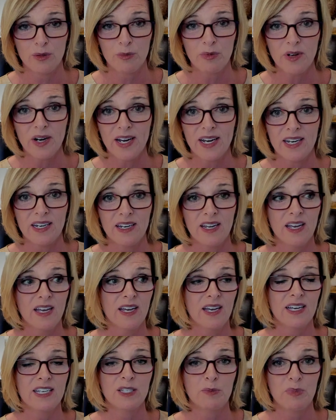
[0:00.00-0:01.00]
brain
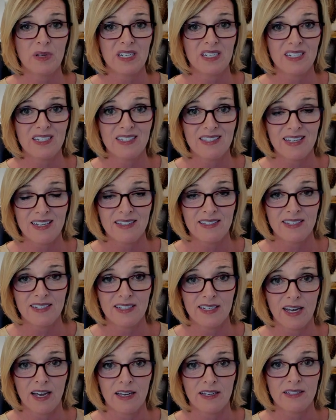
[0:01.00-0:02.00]
has been
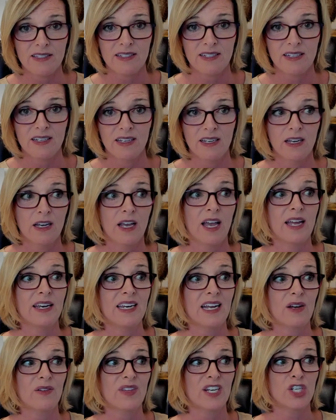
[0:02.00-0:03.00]
desensitized. And
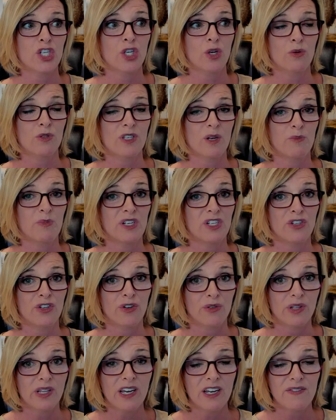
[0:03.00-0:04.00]
now that shows up in
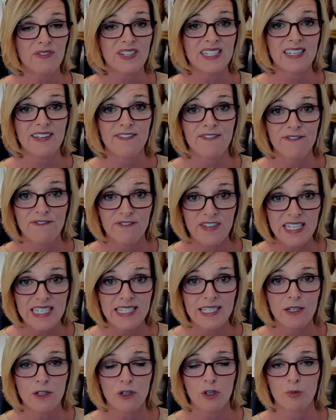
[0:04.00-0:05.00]
your life as a
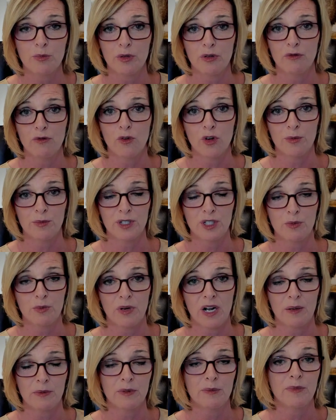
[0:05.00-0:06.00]
physical performance
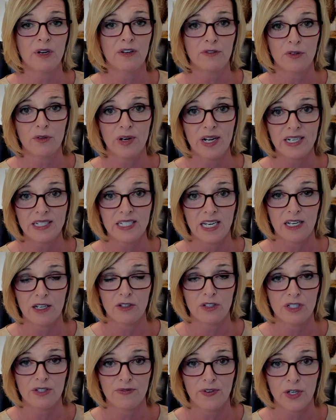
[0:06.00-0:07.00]
problem of erectile
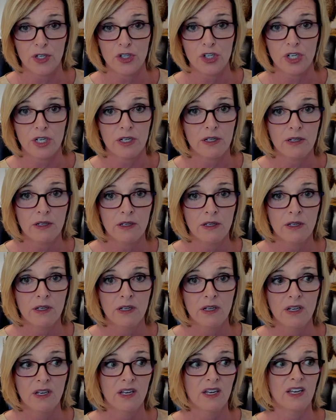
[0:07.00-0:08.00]
dysfunction.
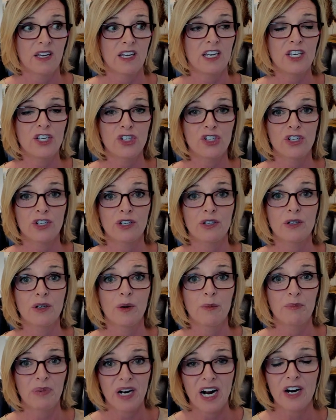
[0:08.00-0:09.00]
Is
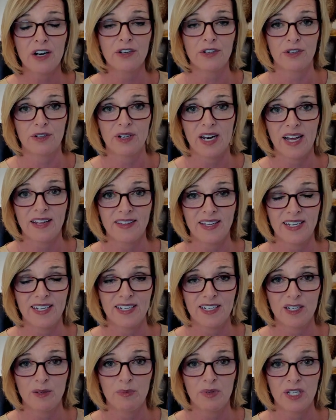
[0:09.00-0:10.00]
your partner not that
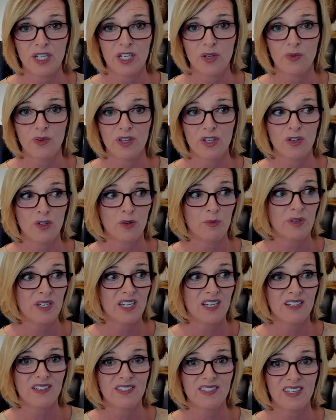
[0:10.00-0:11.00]
into being with you
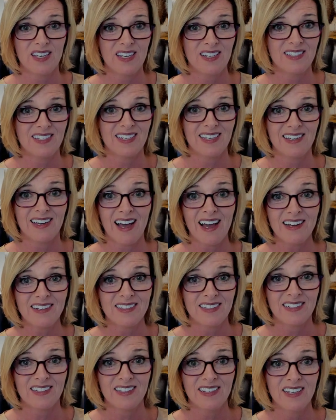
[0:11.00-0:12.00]
because it's
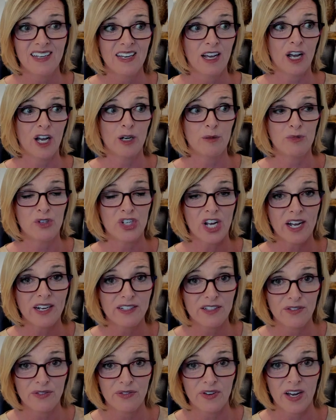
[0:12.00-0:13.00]
gotten
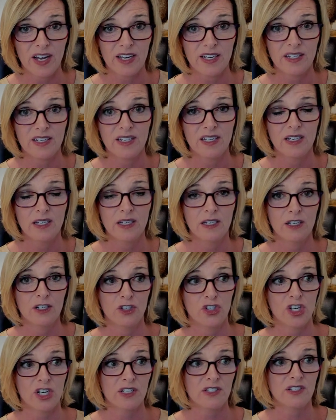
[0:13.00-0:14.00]
objectified?
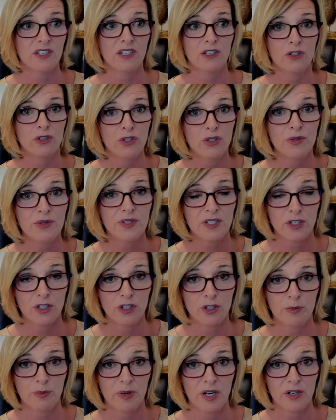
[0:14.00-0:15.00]
Just using
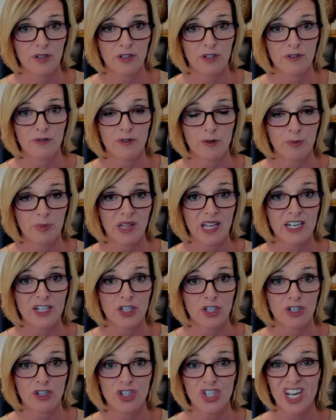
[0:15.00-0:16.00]
your partner for
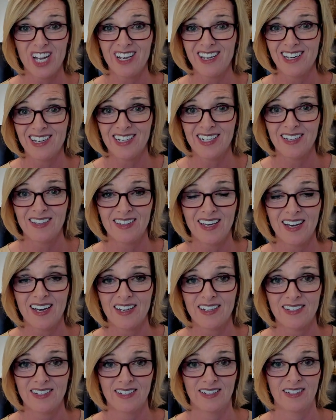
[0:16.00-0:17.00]
pleasure. Check in on
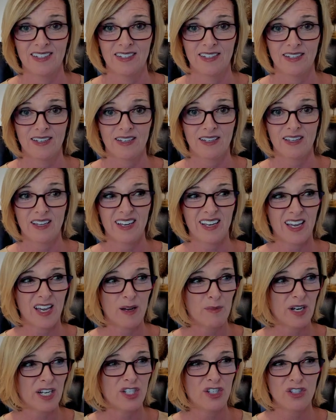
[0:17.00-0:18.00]
that. Like,
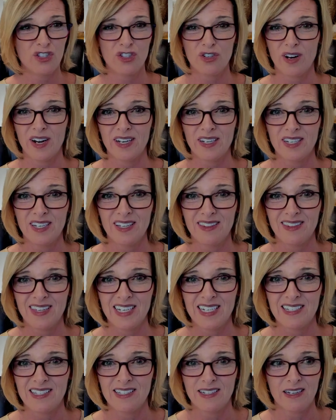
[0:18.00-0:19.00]
am I just trying to get
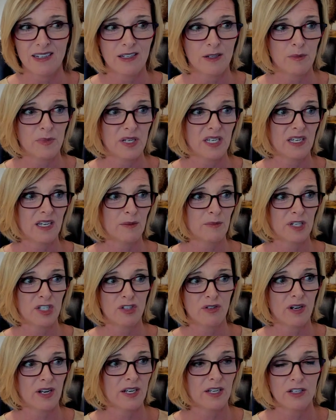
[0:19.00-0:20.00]
things done to me? Am I
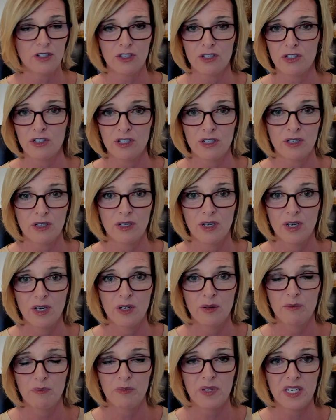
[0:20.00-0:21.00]
trying just to
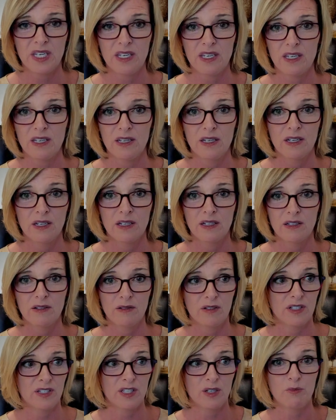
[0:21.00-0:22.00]
be,
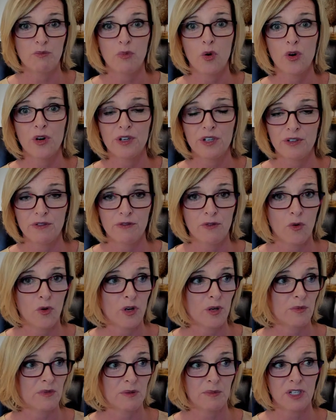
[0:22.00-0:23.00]
is it porn
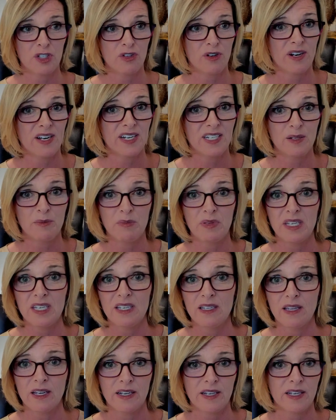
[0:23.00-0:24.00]
informed? Am I trying to
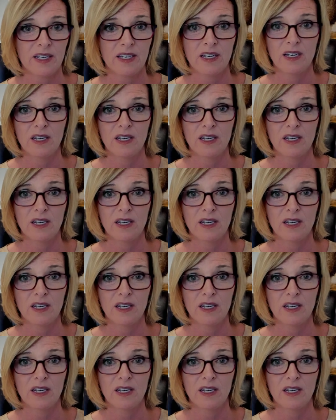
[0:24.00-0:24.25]
be like